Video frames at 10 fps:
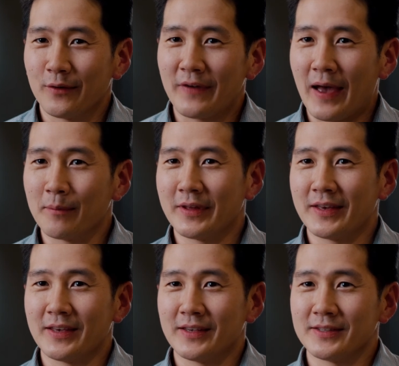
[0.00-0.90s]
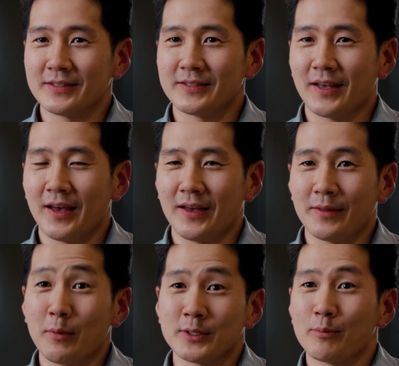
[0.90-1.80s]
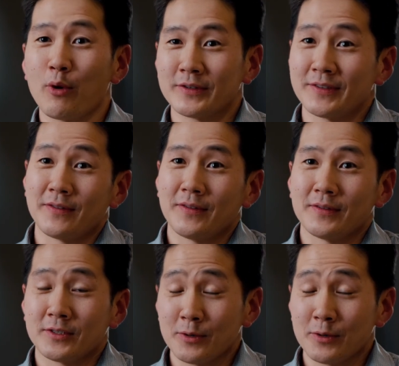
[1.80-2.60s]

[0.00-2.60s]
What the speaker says: Family is the most important